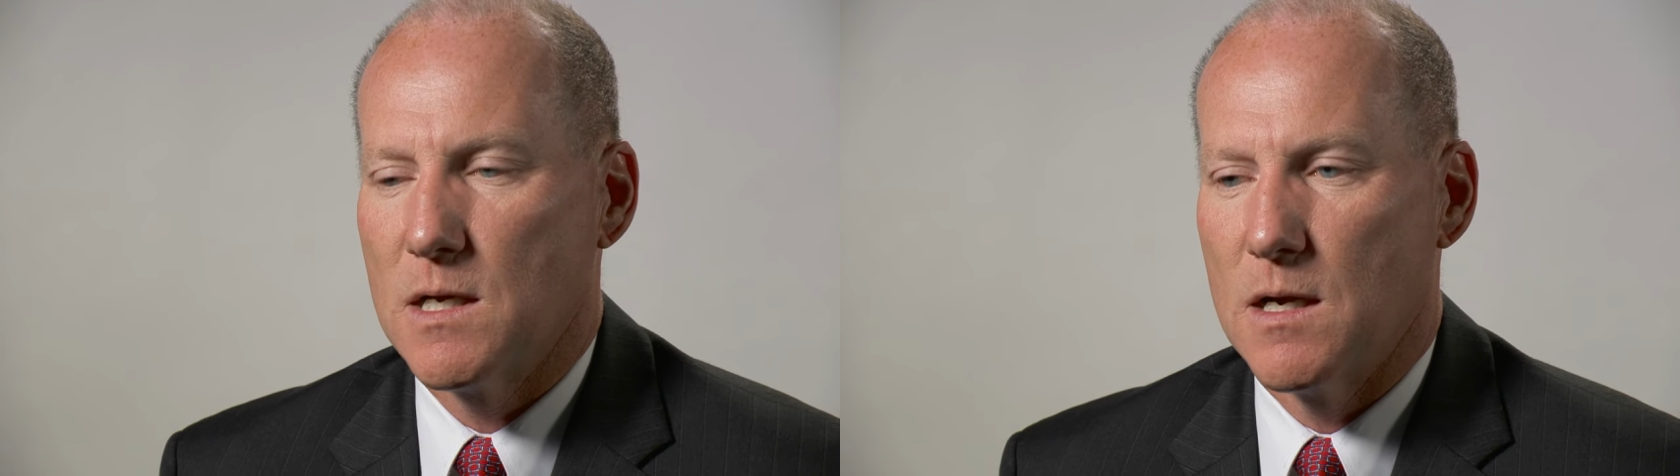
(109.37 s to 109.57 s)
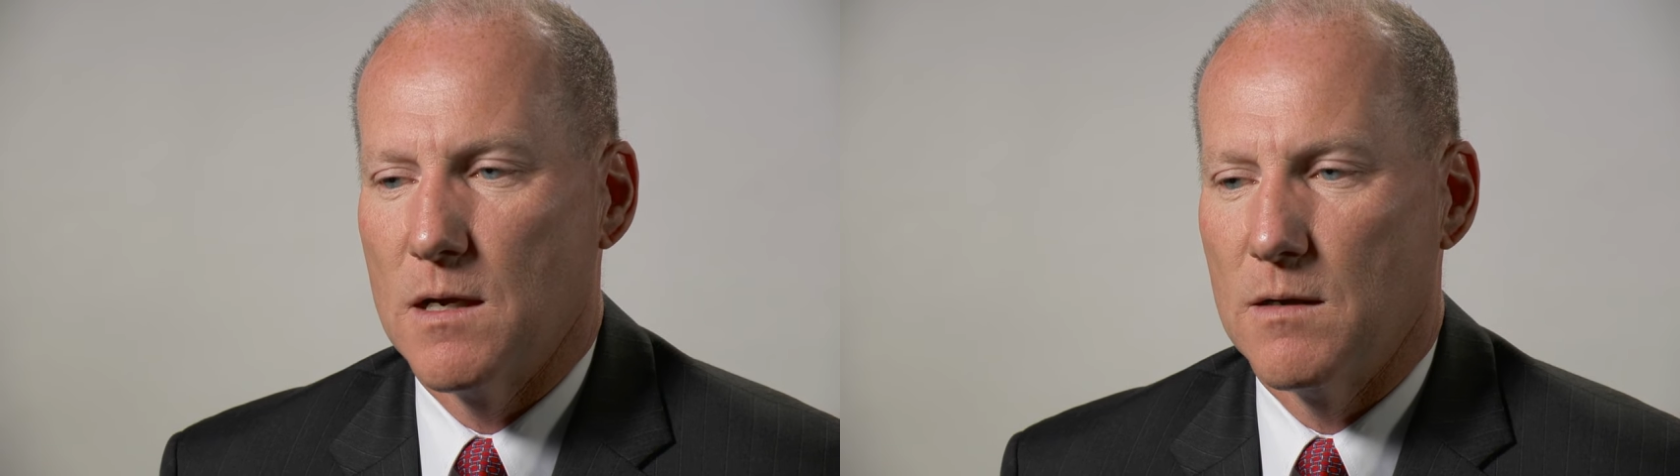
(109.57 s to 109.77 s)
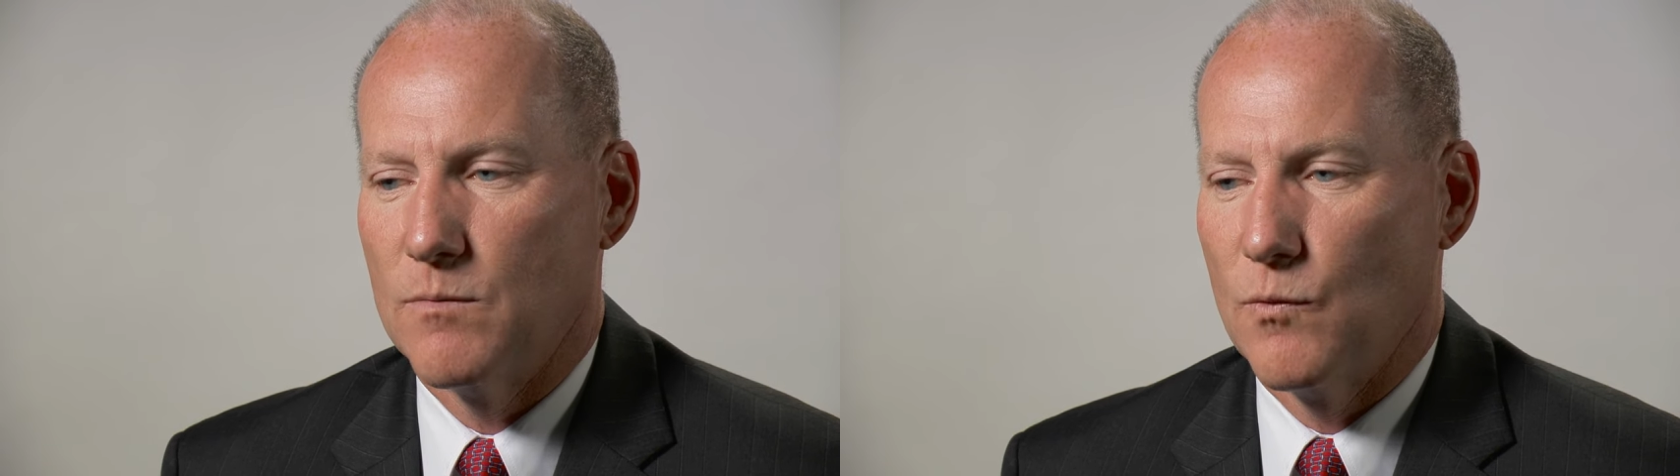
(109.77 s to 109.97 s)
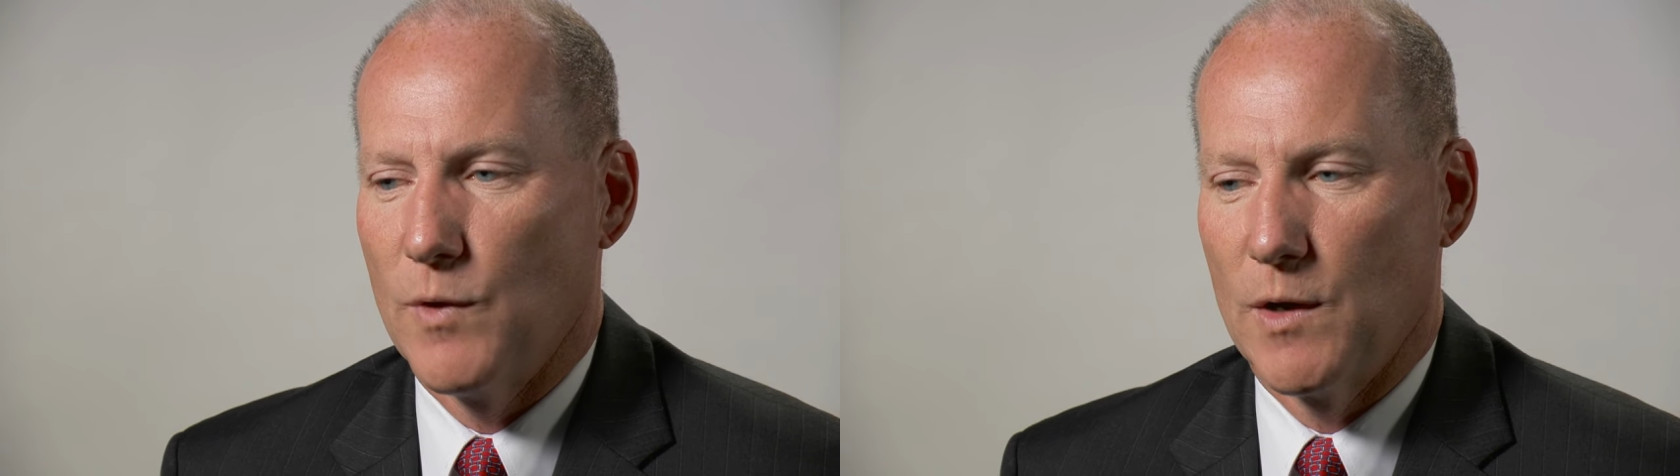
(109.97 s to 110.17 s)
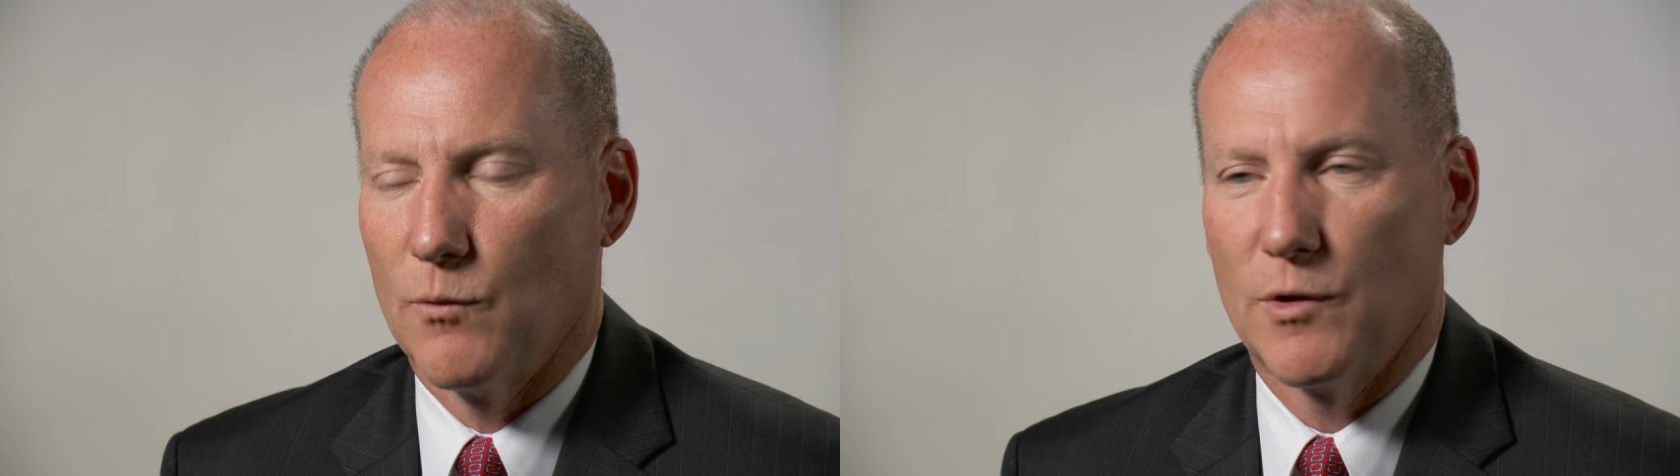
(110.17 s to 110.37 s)

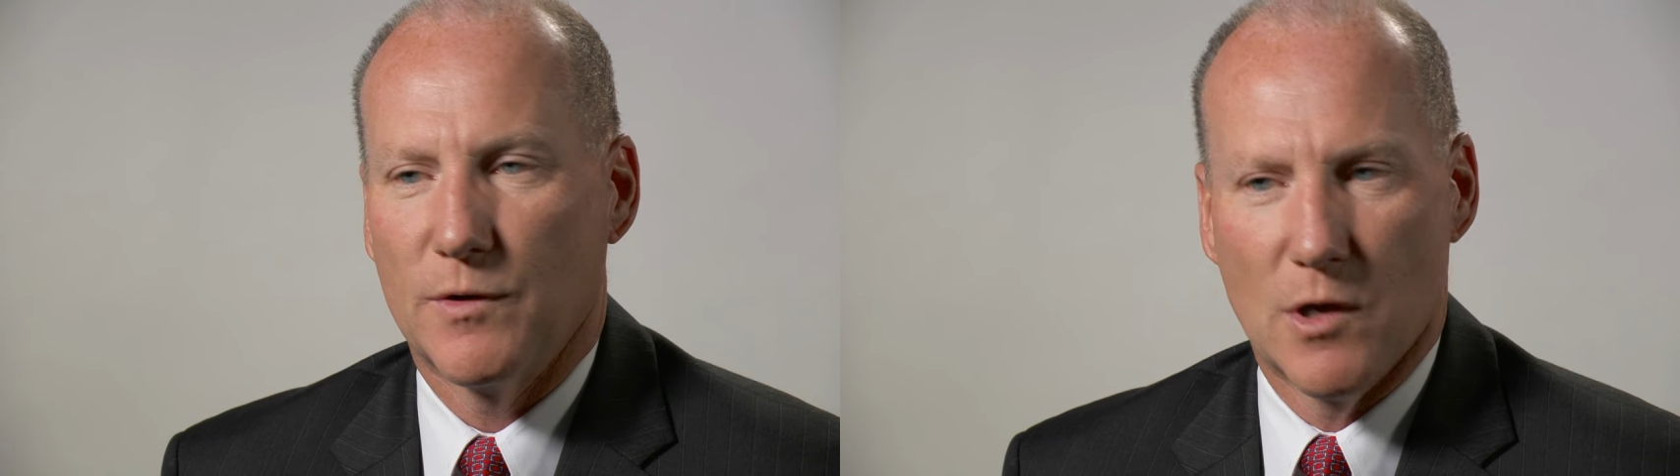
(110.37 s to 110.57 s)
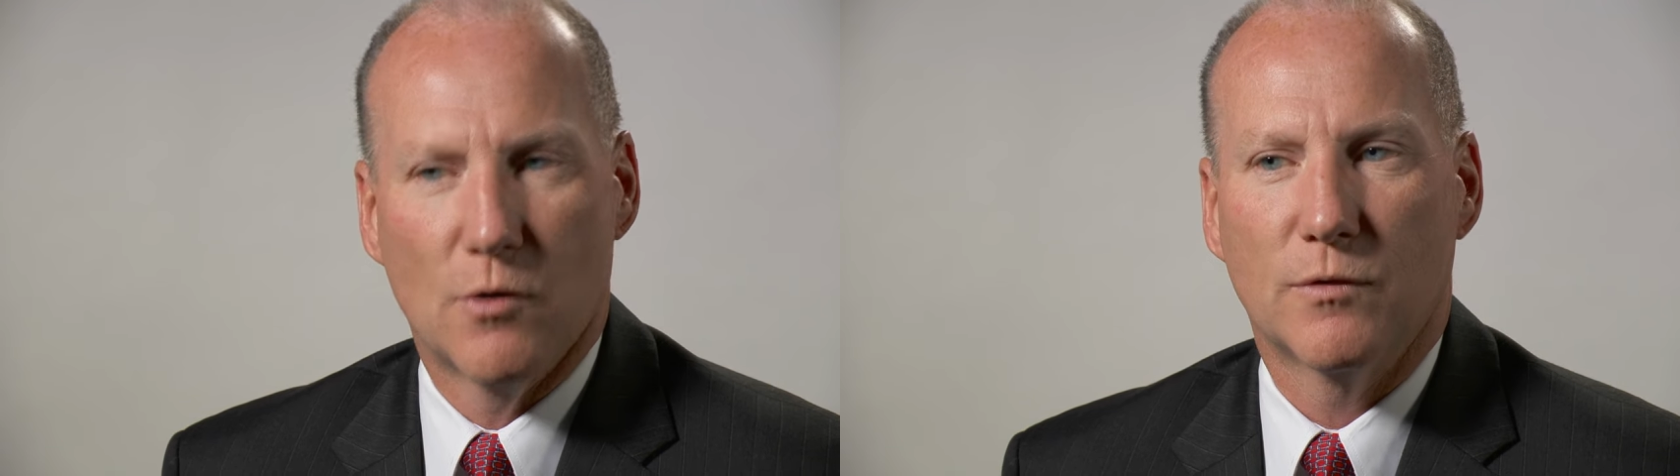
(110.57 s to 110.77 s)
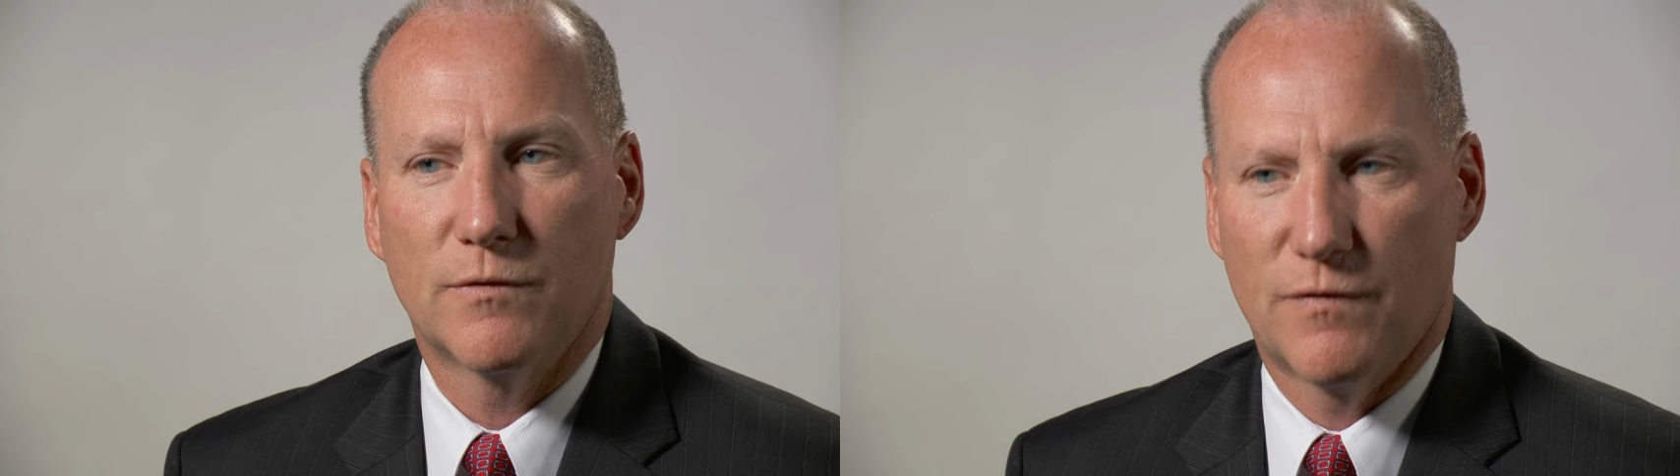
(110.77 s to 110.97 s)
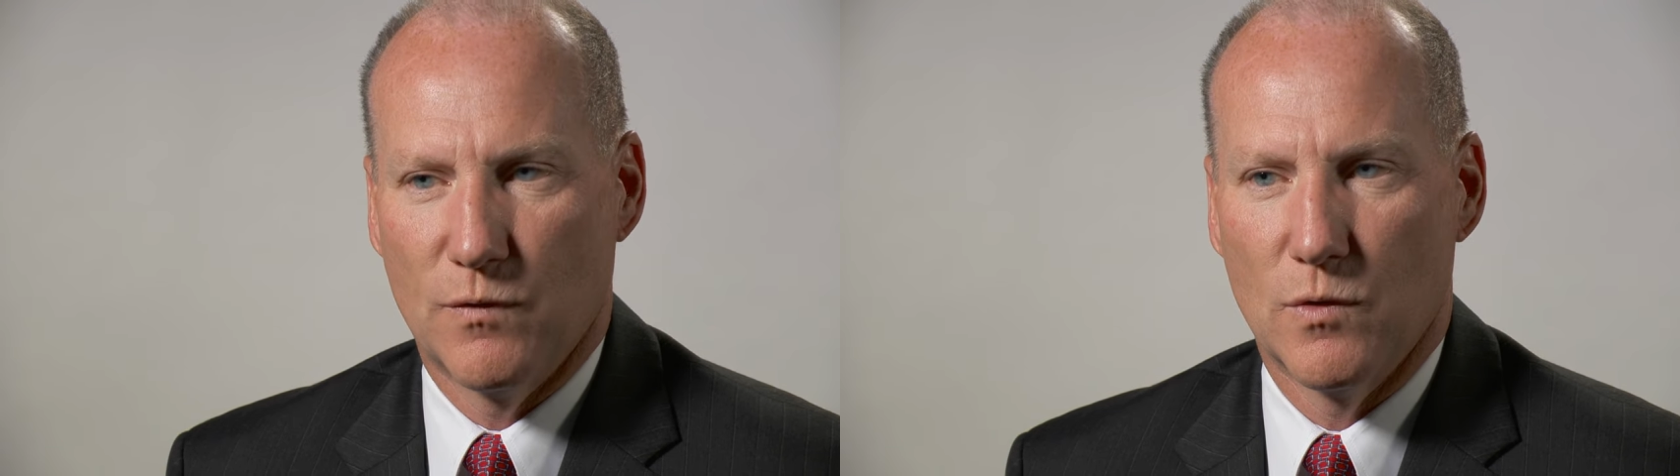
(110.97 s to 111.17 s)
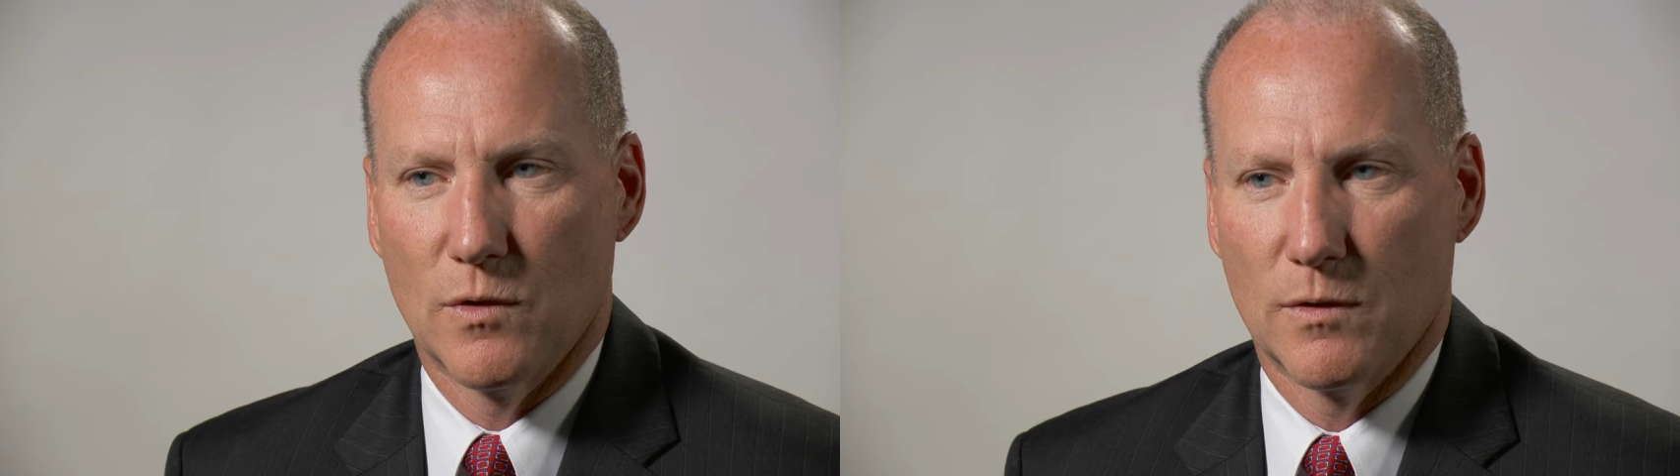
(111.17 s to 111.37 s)
where we're known
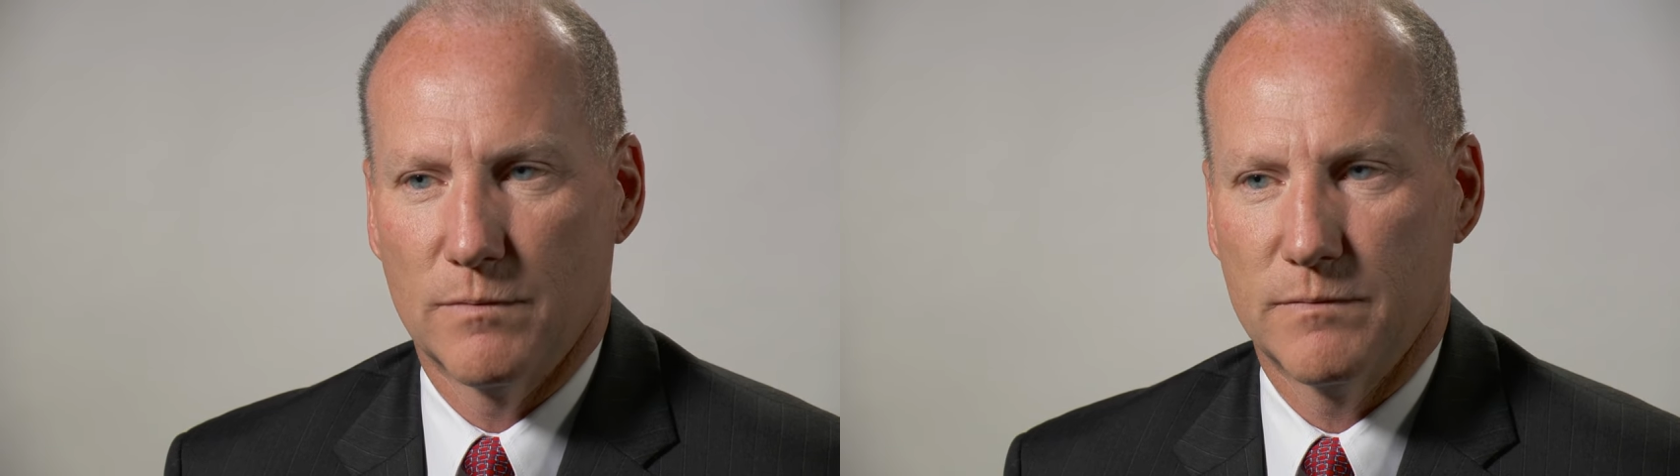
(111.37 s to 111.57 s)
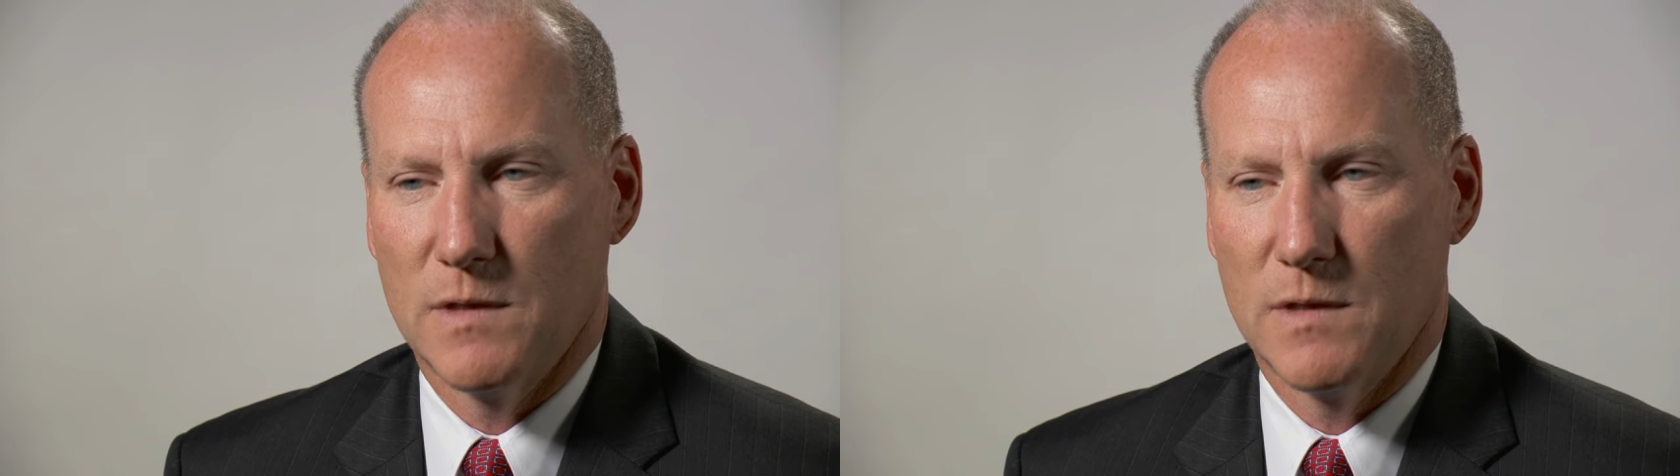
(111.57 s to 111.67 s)
for